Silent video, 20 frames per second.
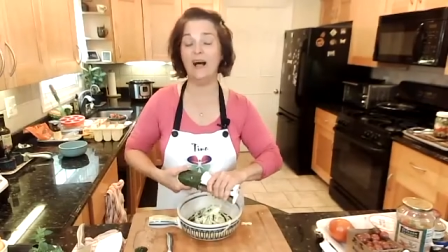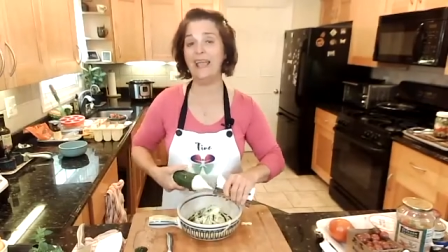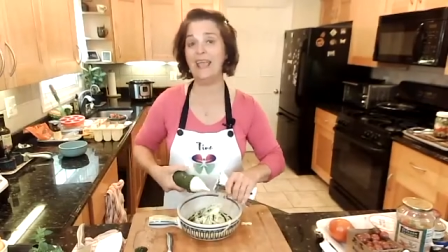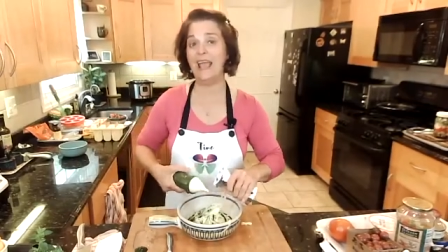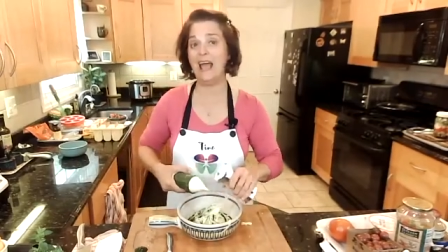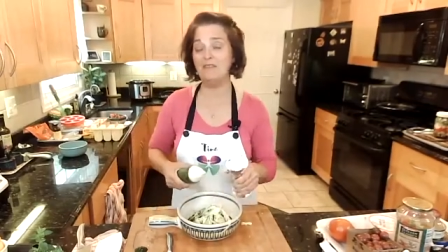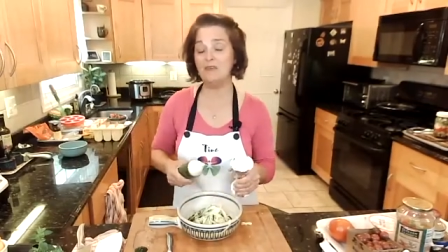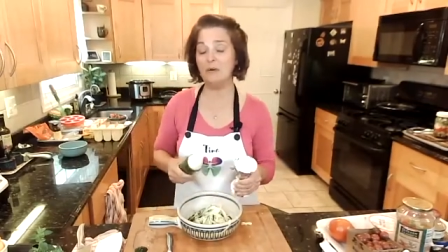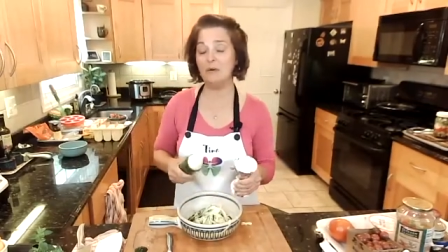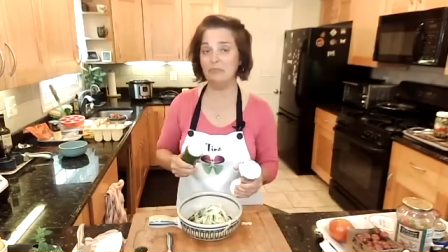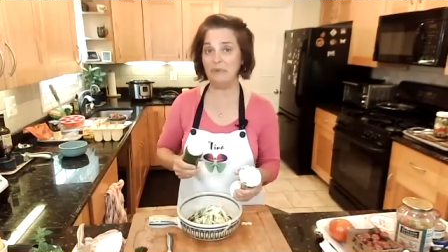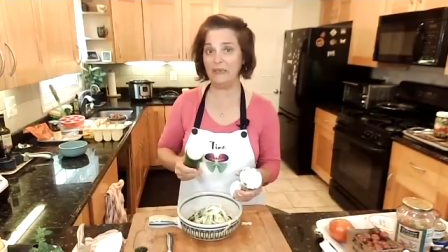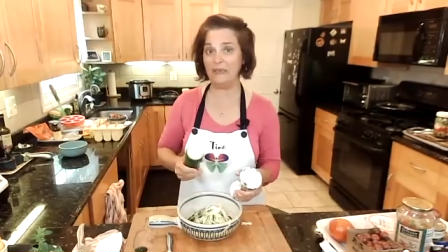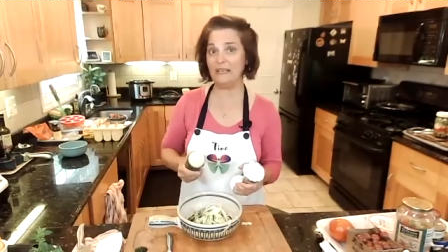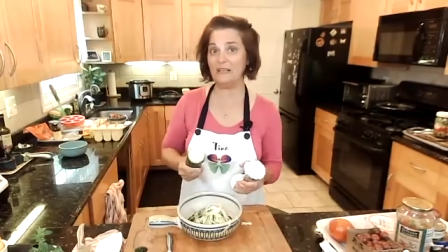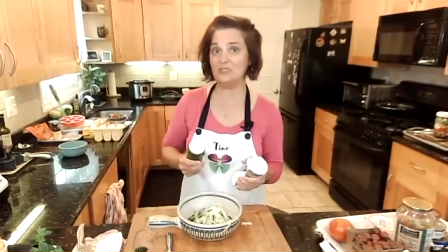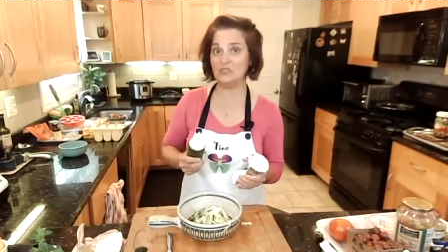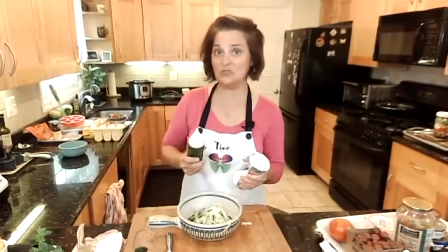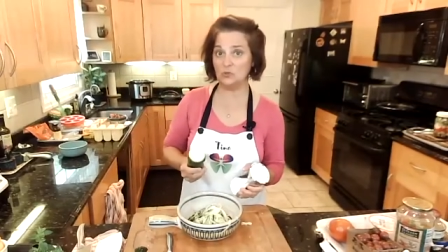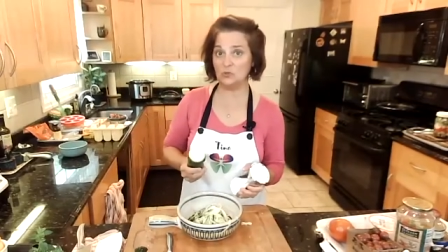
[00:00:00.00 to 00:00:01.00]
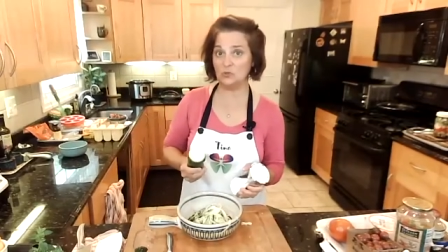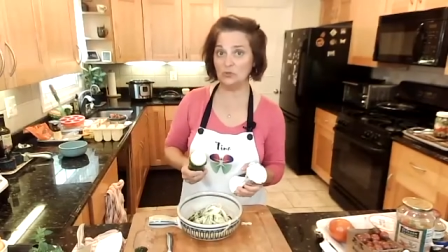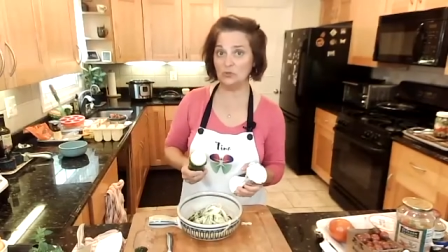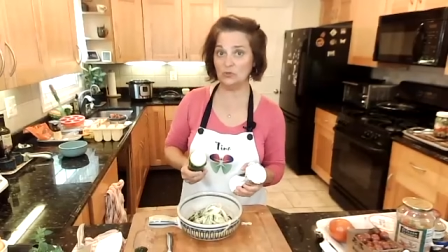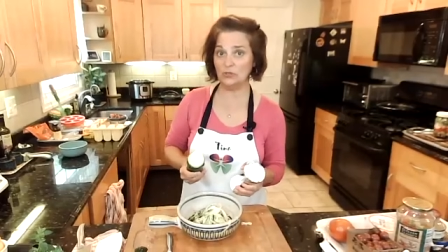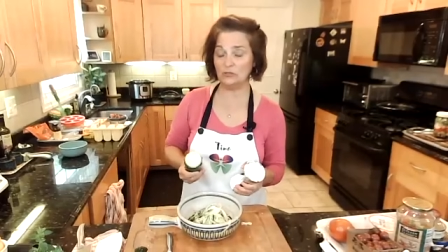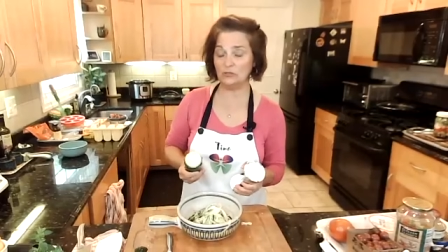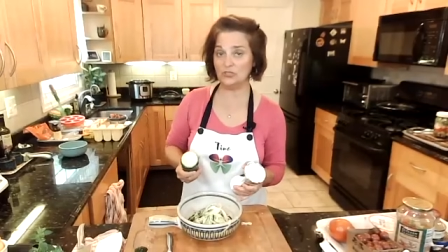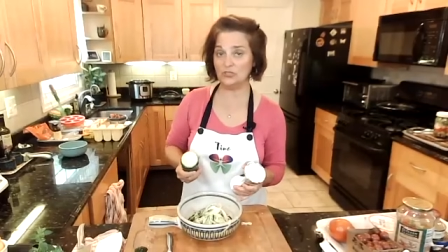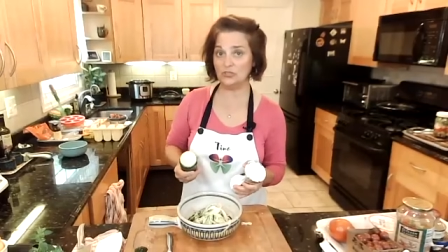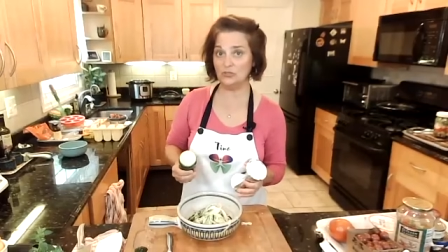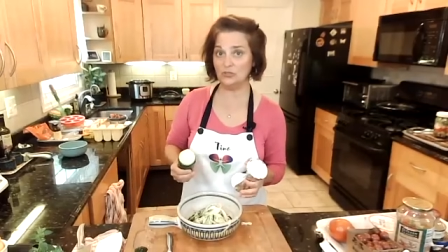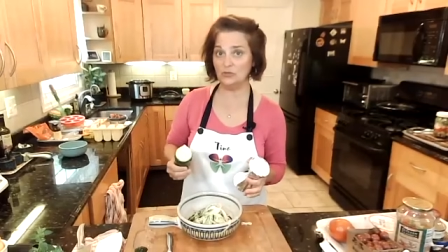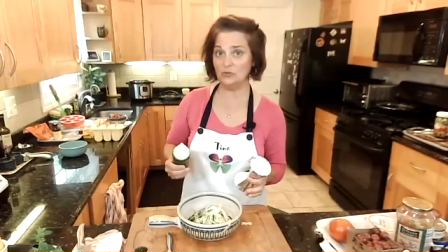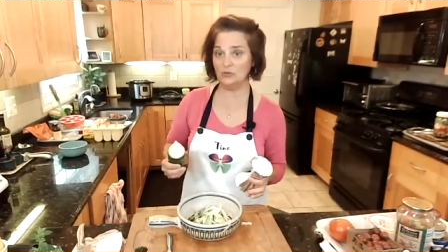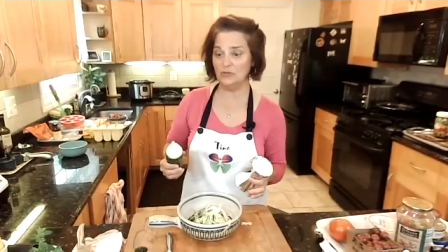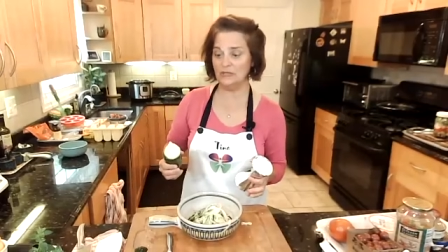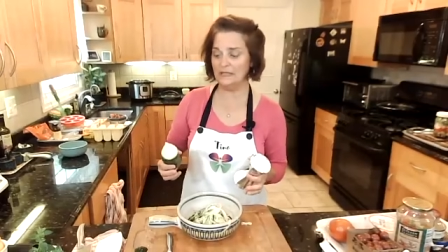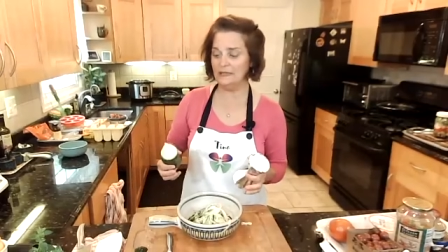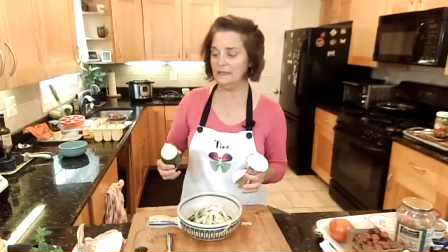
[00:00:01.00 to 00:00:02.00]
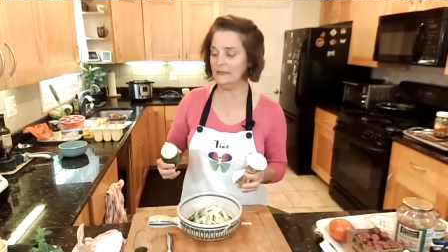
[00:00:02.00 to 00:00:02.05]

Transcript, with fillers: I have a big zoodler too.